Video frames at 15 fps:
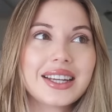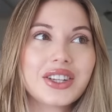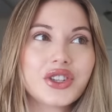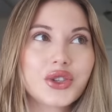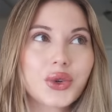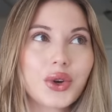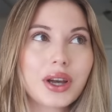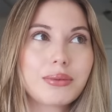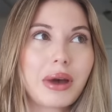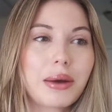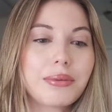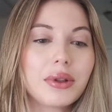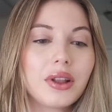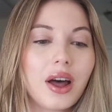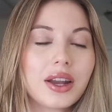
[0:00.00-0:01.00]
enjoy my
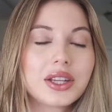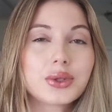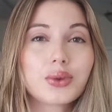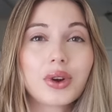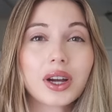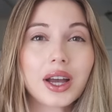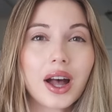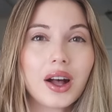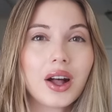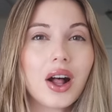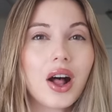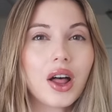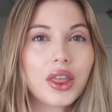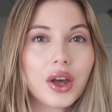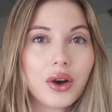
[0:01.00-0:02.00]
Pilates workout
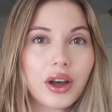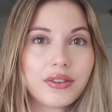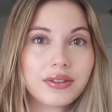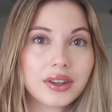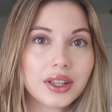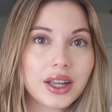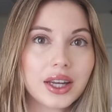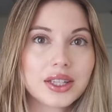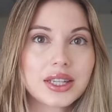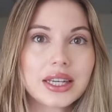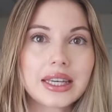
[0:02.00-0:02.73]
although I feel like to